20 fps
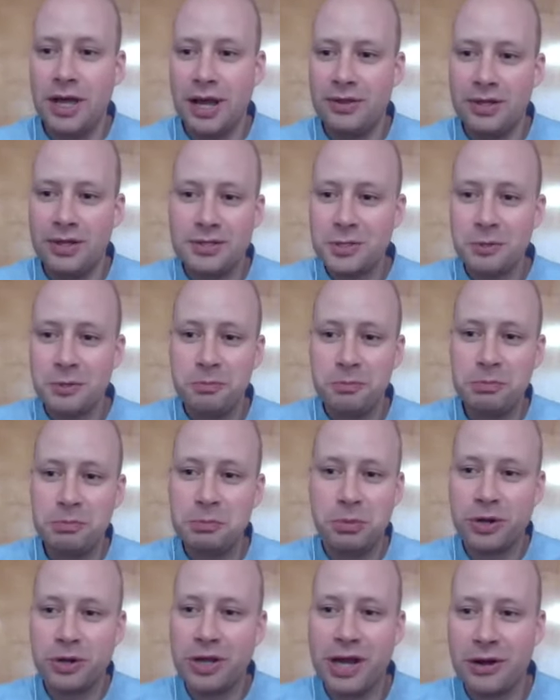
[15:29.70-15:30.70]
And then some
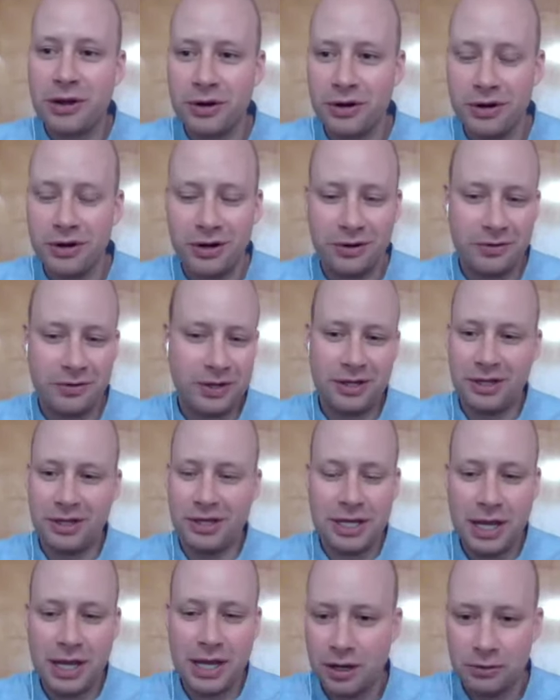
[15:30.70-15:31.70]
people count it all, right?
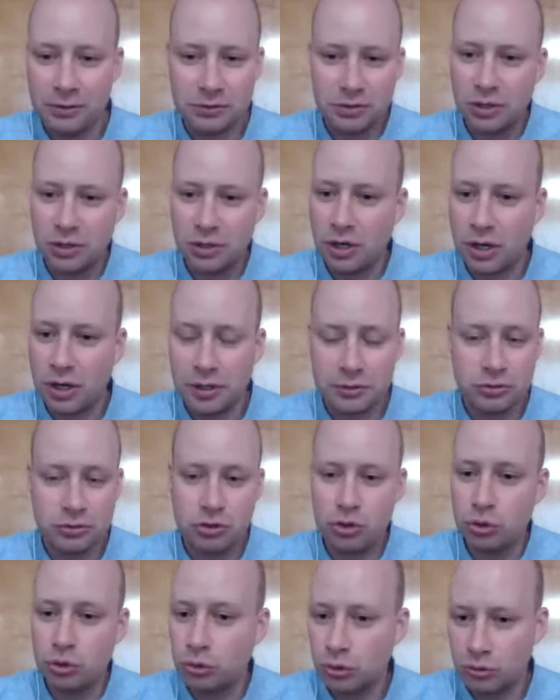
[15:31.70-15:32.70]
Like house, cars,
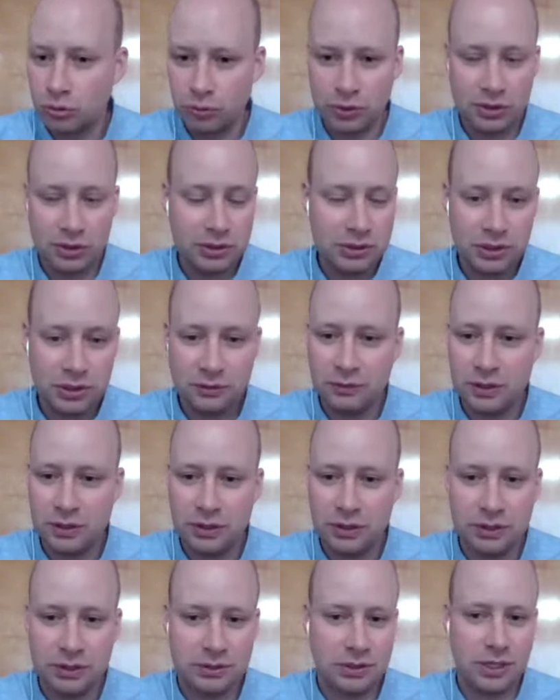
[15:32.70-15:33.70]
jewelry,
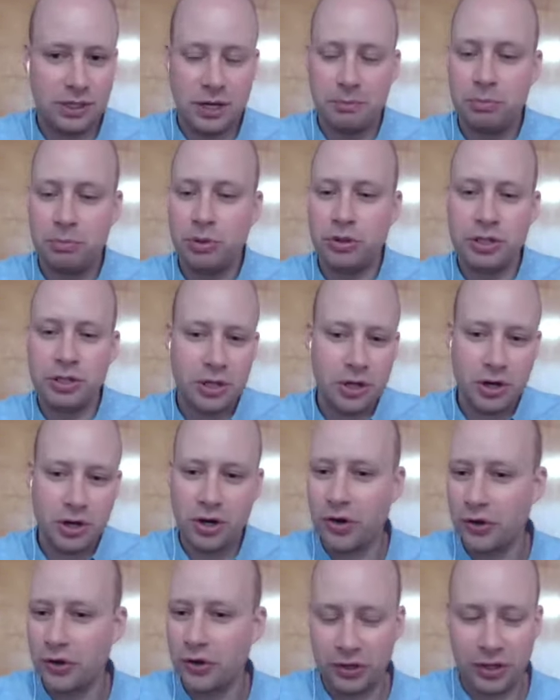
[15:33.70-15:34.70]
TVs. Like, I'm putting it
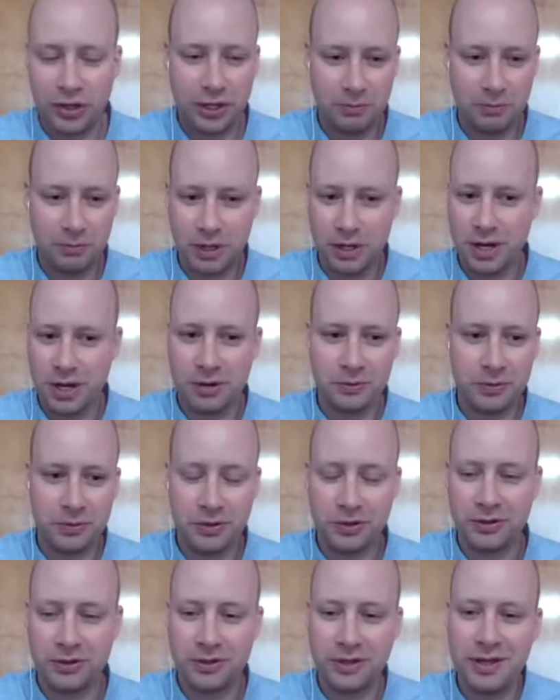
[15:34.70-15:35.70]
all in my net
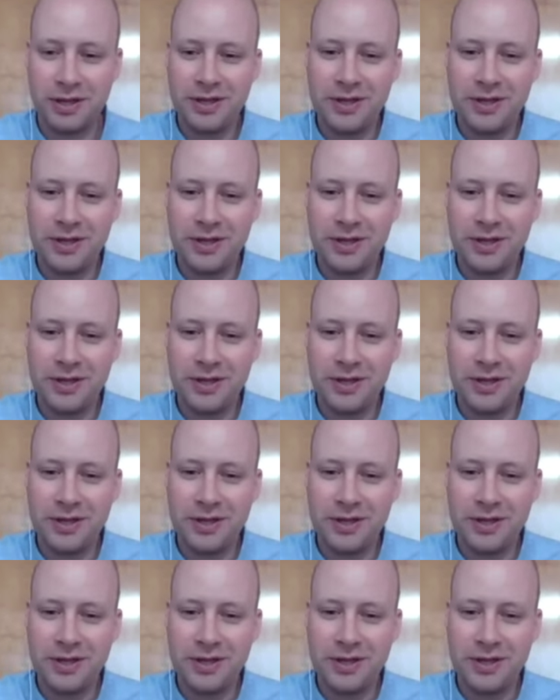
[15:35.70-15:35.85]
worth.